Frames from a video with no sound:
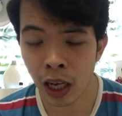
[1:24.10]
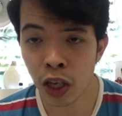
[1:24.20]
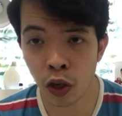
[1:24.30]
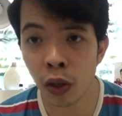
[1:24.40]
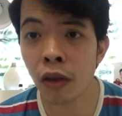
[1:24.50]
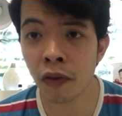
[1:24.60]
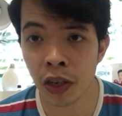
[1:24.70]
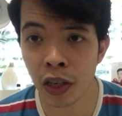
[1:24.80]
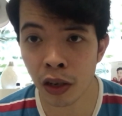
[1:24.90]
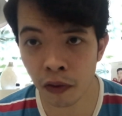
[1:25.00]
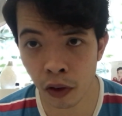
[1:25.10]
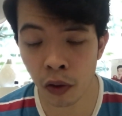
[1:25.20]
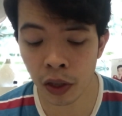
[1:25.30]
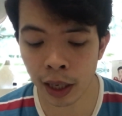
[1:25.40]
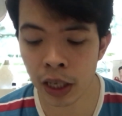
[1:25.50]
a shorter version of
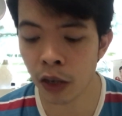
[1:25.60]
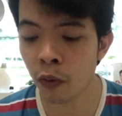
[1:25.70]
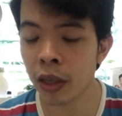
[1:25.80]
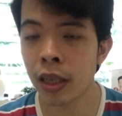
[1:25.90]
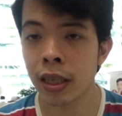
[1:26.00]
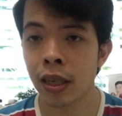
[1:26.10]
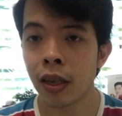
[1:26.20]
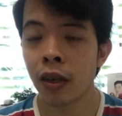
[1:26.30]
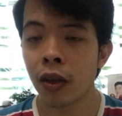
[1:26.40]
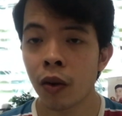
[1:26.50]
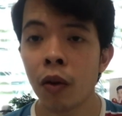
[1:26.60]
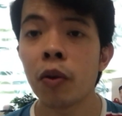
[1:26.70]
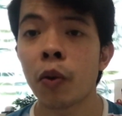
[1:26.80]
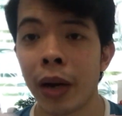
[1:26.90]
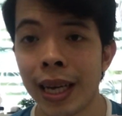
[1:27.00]
congratulations, which is
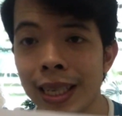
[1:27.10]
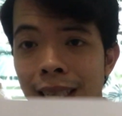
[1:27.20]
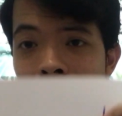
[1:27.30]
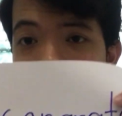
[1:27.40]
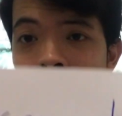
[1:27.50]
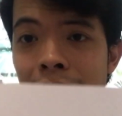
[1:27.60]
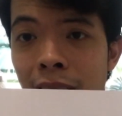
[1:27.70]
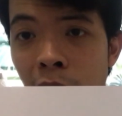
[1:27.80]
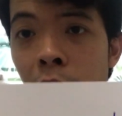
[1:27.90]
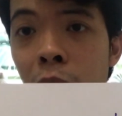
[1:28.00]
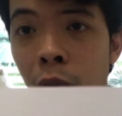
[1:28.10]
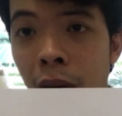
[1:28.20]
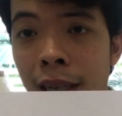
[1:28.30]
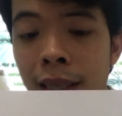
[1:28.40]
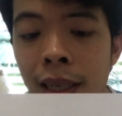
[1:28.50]
congrats.
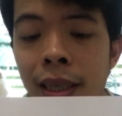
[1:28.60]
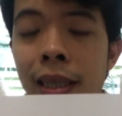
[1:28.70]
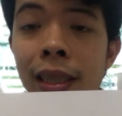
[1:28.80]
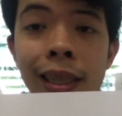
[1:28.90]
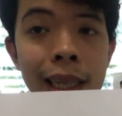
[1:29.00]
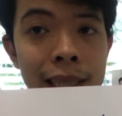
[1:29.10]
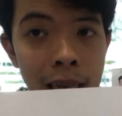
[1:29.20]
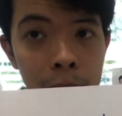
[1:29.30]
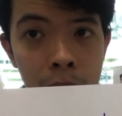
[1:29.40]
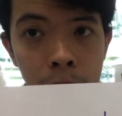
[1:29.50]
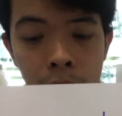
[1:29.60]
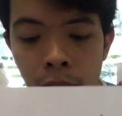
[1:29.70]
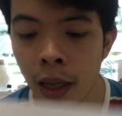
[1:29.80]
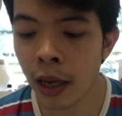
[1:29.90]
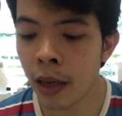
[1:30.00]
Congrats. This is still acceptable.
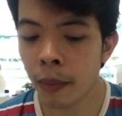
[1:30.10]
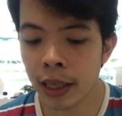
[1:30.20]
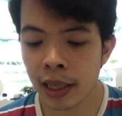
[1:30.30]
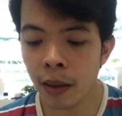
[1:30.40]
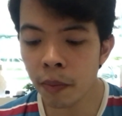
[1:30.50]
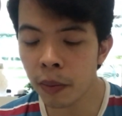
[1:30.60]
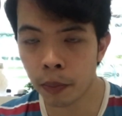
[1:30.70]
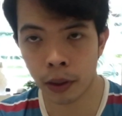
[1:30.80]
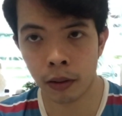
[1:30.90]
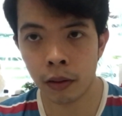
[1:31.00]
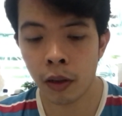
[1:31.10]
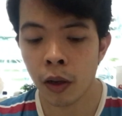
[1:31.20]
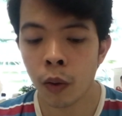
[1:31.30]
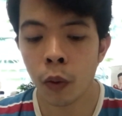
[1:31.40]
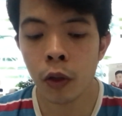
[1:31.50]
But some people
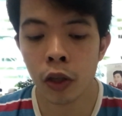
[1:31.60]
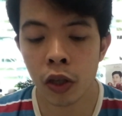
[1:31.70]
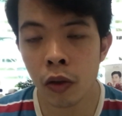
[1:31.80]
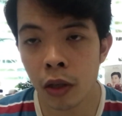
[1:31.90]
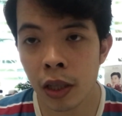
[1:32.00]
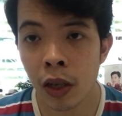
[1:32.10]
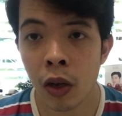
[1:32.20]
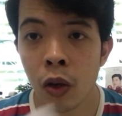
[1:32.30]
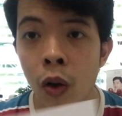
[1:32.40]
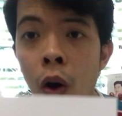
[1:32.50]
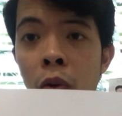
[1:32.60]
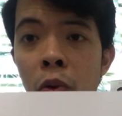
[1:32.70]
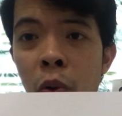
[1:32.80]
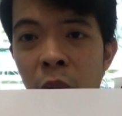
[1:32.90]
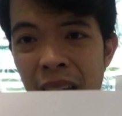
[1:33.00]
would use
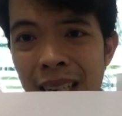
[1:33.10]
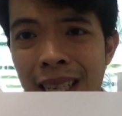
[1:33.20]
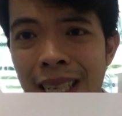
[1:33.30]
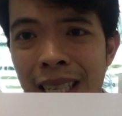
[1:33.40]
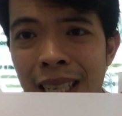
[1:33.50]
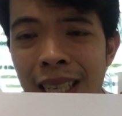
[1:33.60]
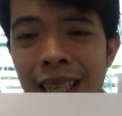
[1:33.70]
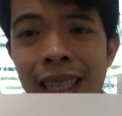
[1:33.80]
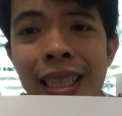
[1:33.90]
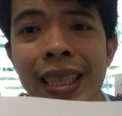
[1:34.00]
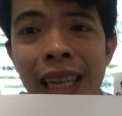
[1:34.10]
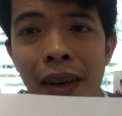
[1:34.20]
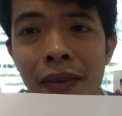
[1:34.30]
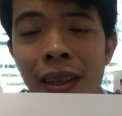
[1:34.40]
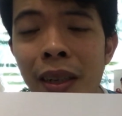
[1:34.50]
congrats. This is
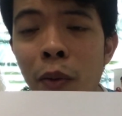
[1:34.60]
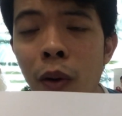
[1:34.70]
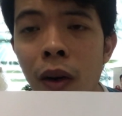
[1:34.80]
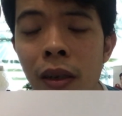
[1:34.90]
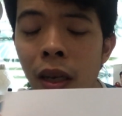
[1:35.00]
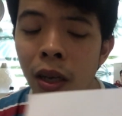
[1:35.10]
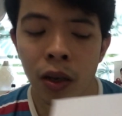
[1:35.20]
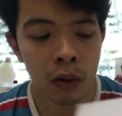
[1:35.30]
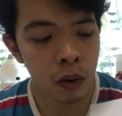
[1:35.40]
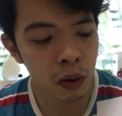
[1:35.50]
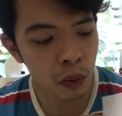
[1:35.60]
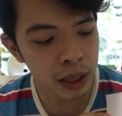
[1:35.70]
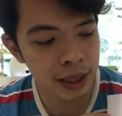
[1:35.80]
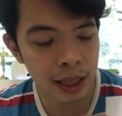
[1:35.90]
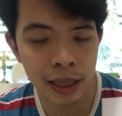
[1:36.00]
definitely wrong.
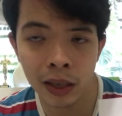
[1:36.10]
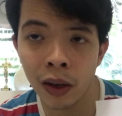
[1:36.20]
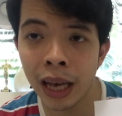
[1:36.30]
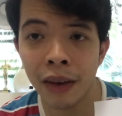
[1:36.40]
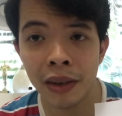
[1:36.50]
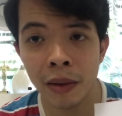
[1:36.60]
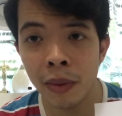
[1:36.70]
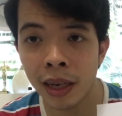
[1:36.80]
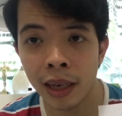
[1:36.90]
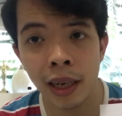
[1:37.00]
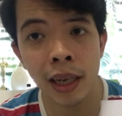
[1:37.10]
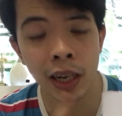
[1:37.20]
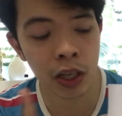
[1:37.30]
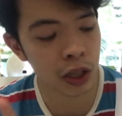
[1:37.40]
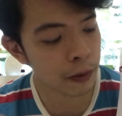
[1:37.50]
Congrats does not have any meaning in
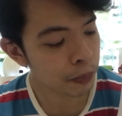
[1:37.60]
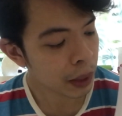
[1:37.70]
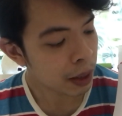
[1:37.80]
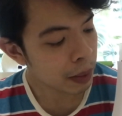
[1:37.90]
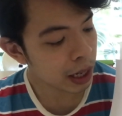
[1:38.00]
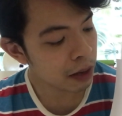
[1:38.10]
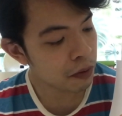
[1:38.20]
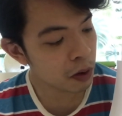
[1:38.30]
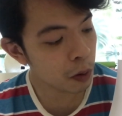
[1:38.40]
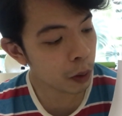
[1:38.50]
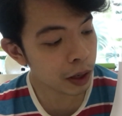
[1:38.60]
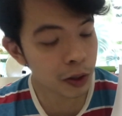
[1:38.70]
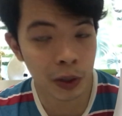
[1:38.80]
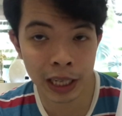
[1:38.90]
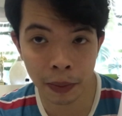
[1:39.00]
English. But if you were
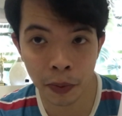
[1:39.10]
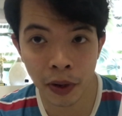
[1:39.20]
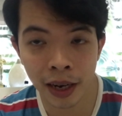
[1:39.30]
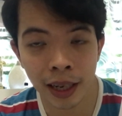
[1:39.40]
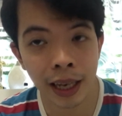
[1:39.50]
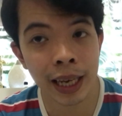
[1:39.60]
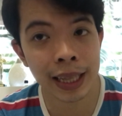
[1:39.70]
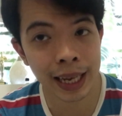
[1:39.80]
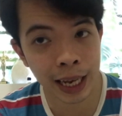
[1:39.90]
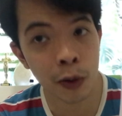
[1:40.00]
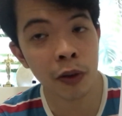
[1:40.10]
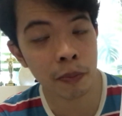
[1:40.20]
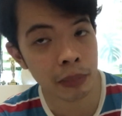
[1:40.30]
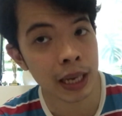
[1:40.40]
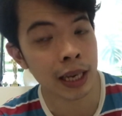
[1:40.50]
to separate it, it
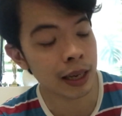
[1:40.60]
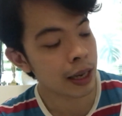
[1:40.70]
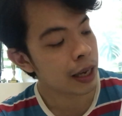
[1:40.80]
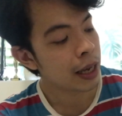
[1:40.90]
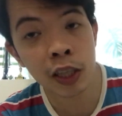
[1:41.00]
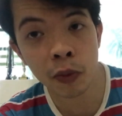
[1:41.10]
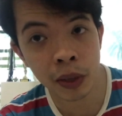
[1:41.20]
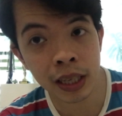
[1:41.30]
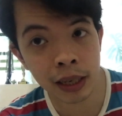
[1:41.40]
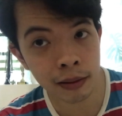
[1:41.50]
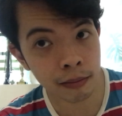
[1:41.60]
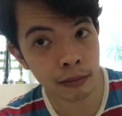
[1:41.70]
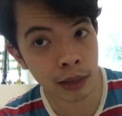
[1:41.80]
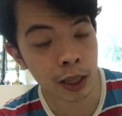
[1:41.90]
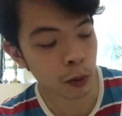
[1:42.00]
could be interpreted
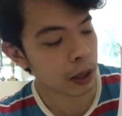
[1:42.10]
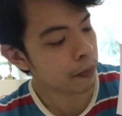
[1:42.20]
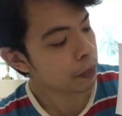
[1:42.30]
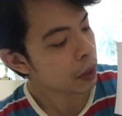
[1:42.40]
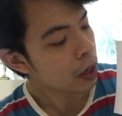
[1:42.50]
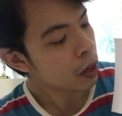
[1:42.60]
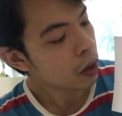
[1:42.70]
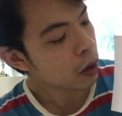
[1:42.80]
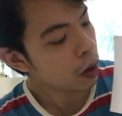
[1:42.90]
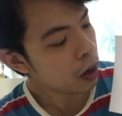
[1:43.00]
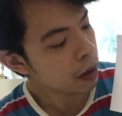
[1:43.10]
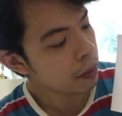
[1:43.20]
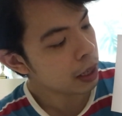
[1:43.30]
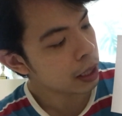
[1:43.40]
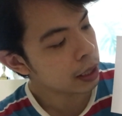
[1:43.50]
this way. Con
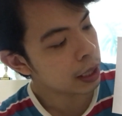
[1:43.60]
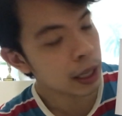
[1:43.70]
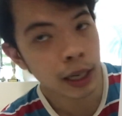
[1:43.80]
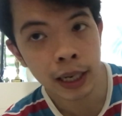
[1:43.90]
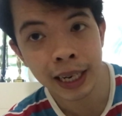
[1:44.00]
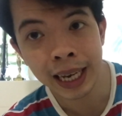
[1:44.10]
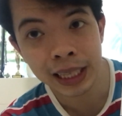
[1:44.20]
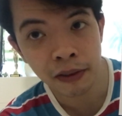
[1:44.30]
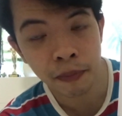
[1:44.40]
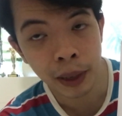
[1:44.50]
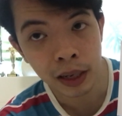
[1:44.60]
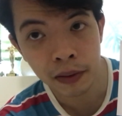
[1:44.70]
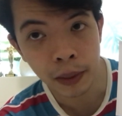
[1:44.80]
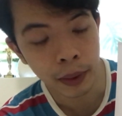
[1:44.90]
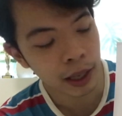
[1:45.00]
means the negative part of
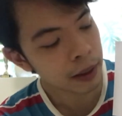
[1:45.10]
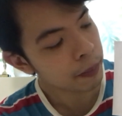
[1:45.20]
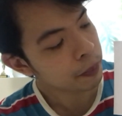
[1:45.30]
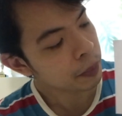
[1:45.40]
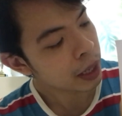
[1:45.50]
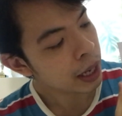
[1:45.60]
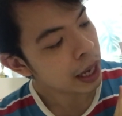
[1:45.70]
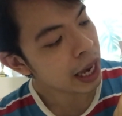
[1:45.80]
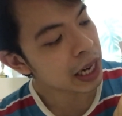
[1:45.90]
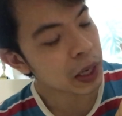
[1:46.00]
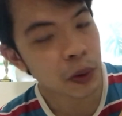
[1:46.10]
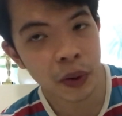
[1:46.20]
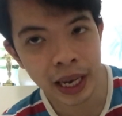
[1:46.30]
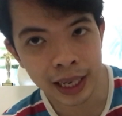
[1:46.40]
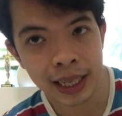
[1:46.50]
something, and
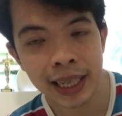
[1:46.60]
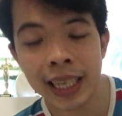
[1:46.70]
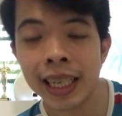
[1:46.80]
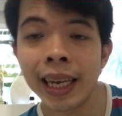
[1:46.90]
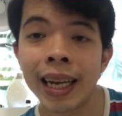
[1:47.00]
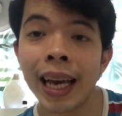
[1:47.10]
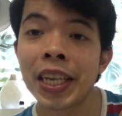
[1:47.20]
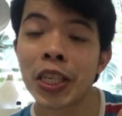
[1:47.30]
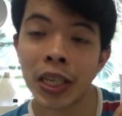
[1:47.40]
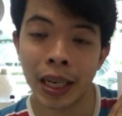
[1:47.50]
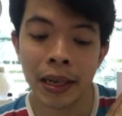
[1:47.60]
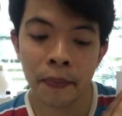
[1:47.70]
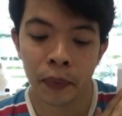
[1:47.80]
grate is actually an action